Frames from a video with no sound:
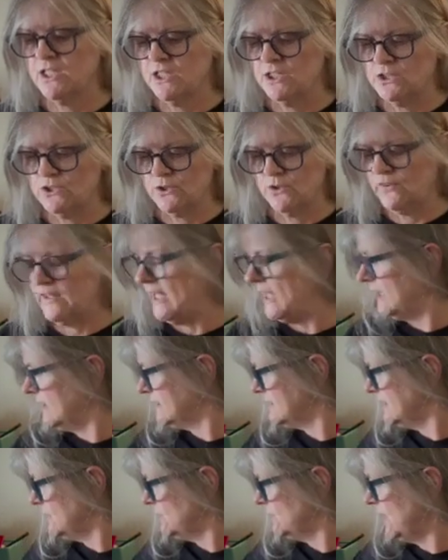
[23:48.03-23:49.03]
So that
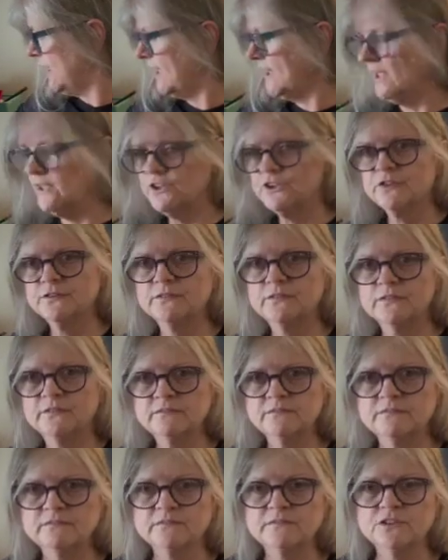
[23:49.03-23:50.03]
is the challenge
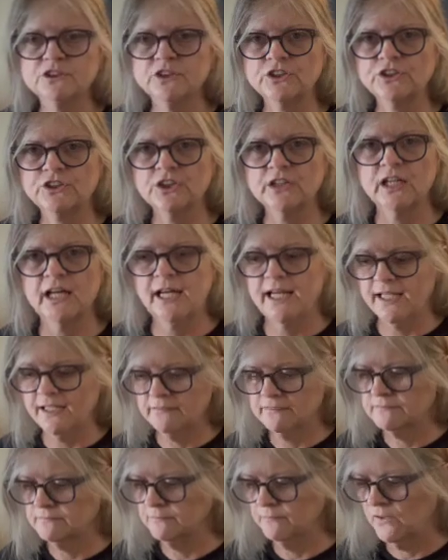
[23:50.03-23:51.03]
during July,
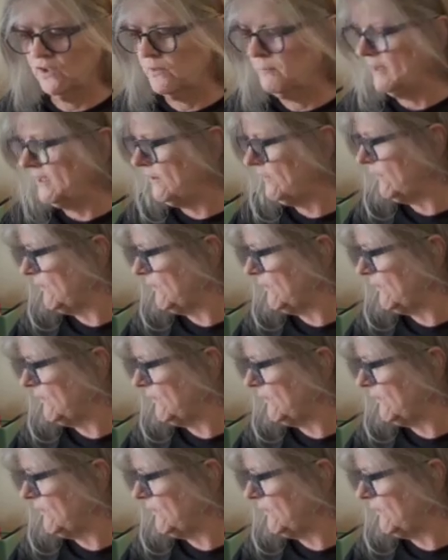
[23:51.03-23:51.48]
all my other